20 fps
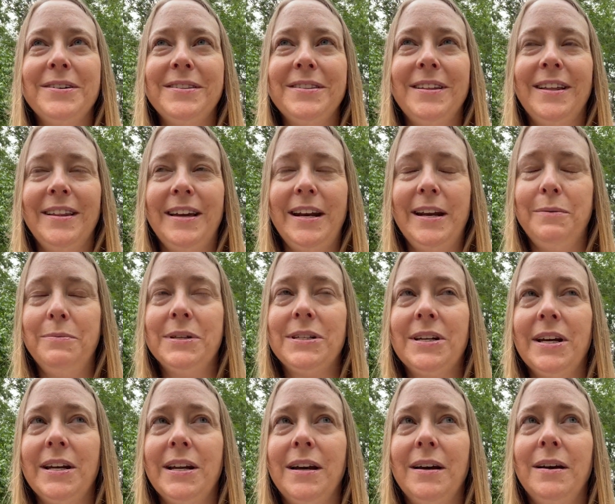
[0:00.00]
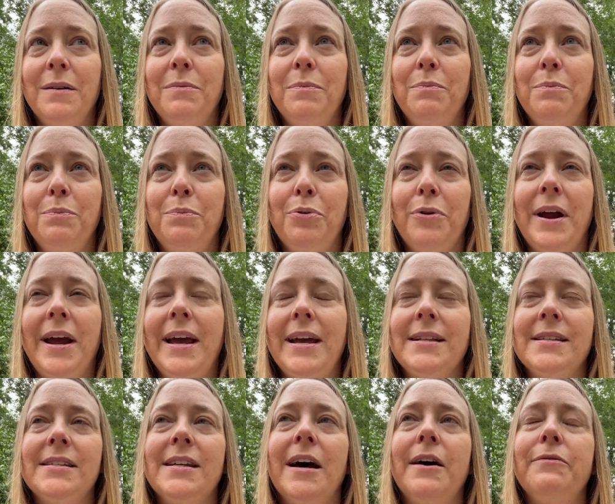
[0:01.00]
the lady was gonna pray
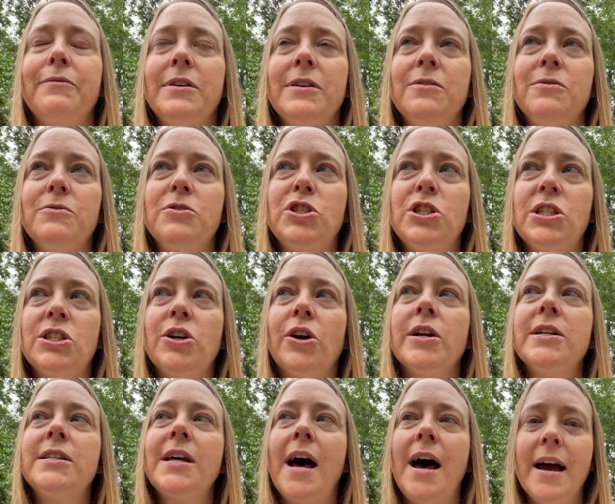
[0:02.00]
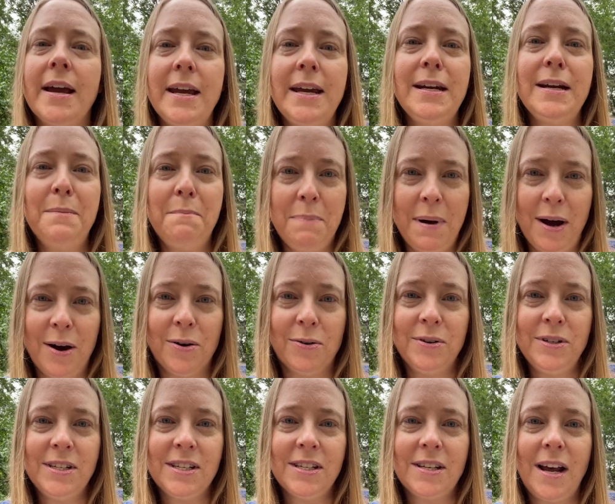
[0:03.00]
and stuff, and she started talking
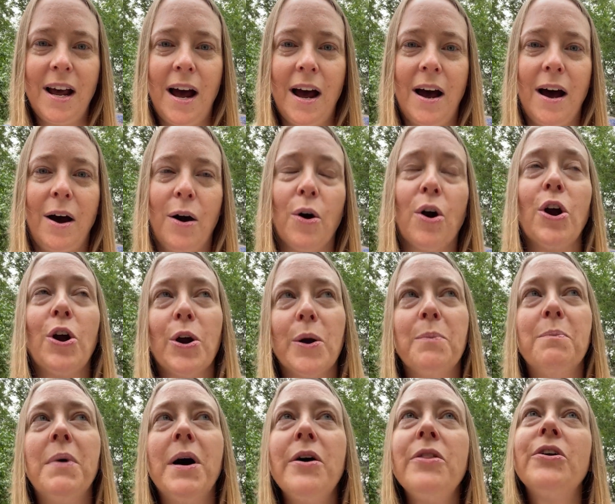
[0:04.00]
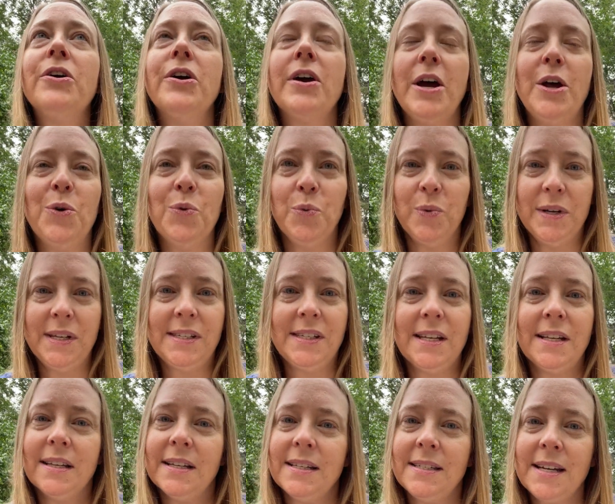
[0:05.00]
about how her mother had
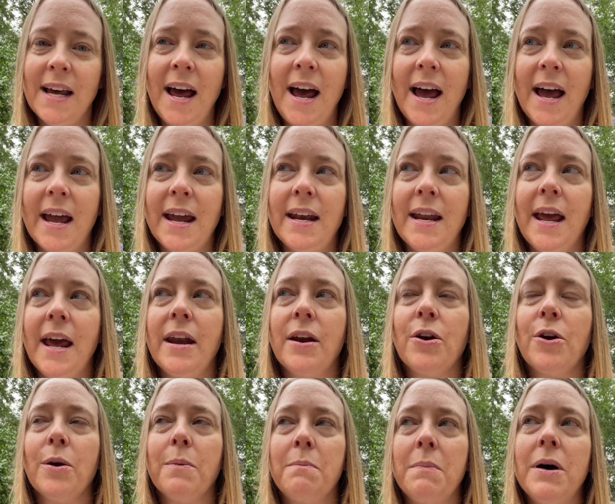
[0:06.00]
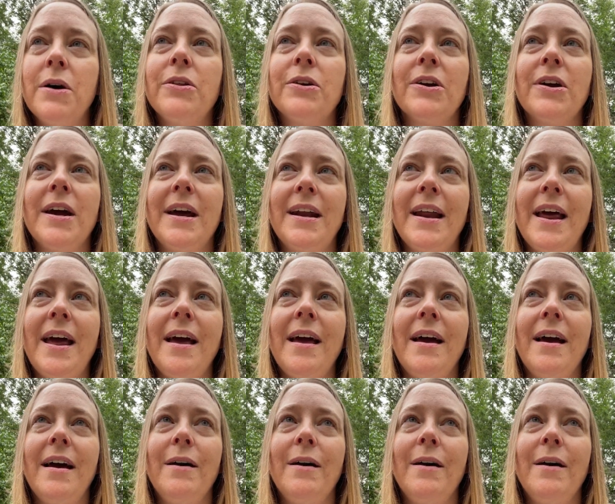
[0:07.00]
recently died, and her mother had,